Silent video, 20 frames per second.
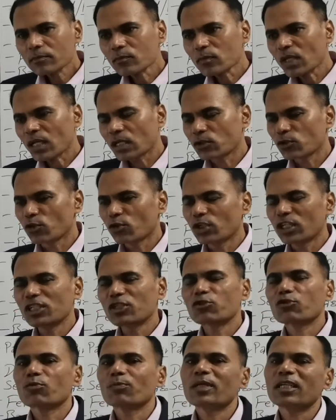so
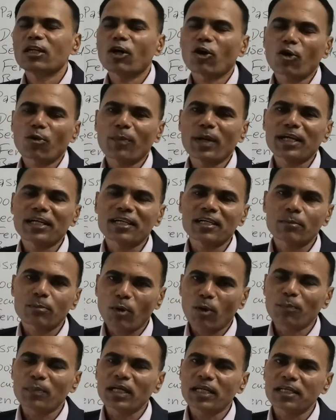needs to be documented
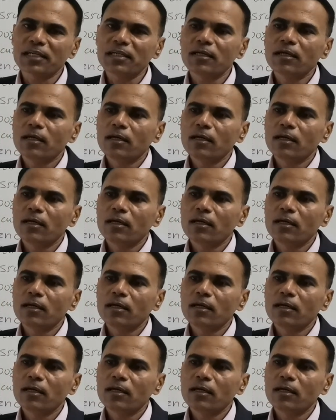properly,